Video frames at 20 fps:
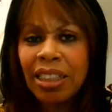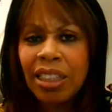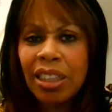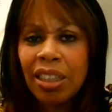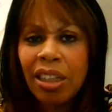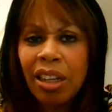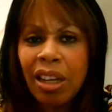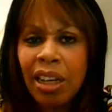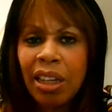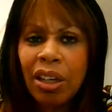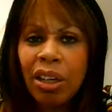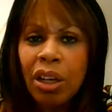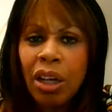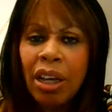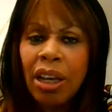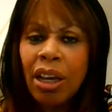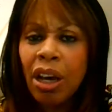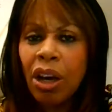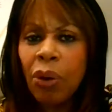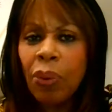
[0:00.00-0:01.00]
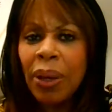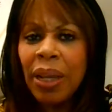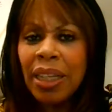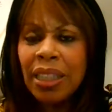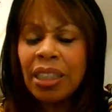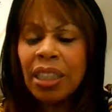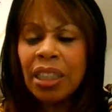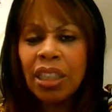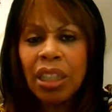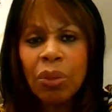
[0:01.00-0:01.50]
It's like, oh, he
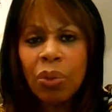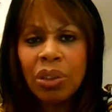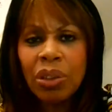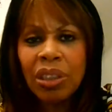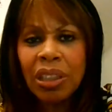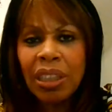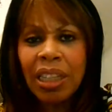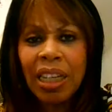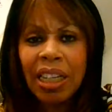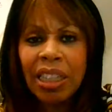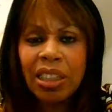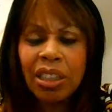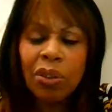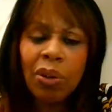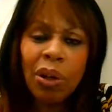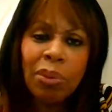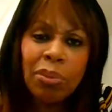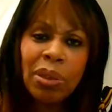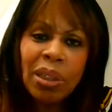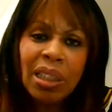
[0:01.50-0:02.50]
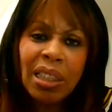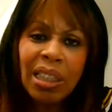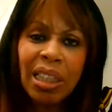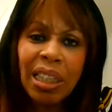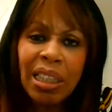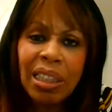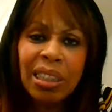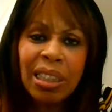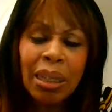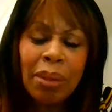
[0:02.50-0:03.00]
says he wants to kiss, so I'm going to
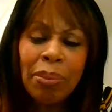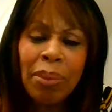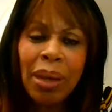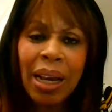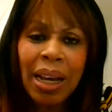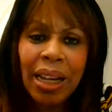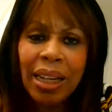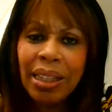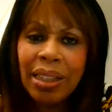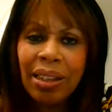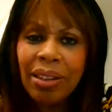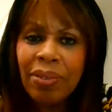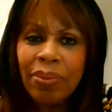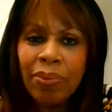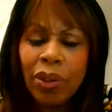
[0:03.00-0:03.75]
kiss him and,